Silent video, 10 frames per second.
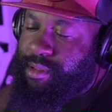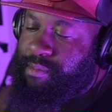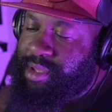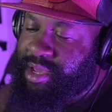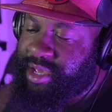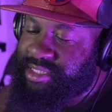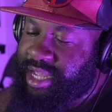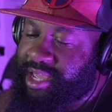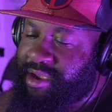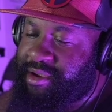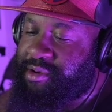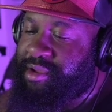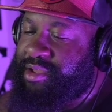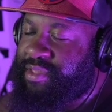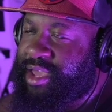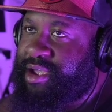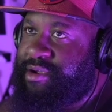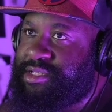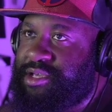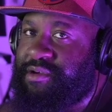because they guarantee your they
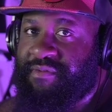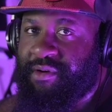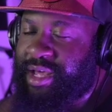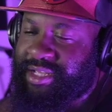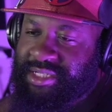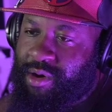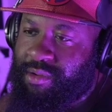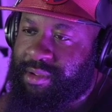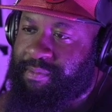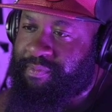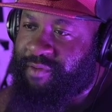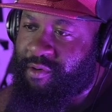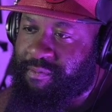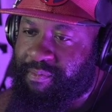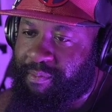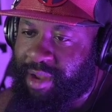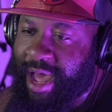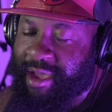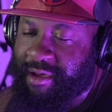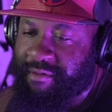guarantee your vote. Like it's the only voting
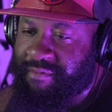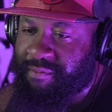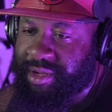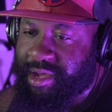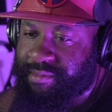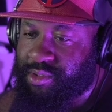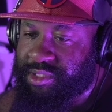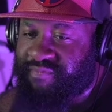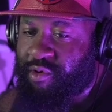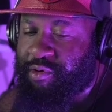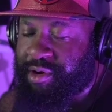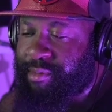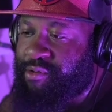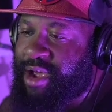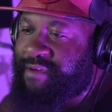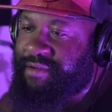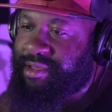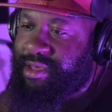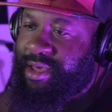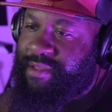block of when it comes to a voter demographic
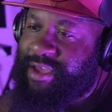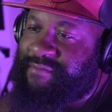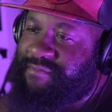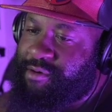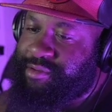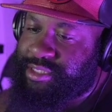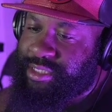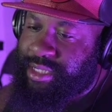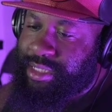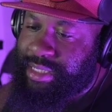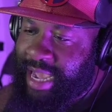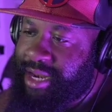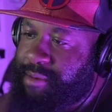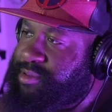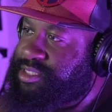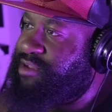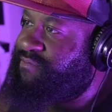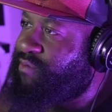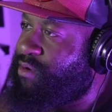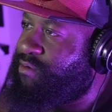that votes 90%
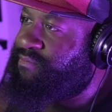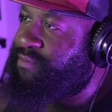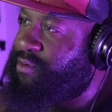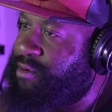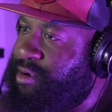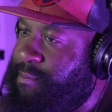for for a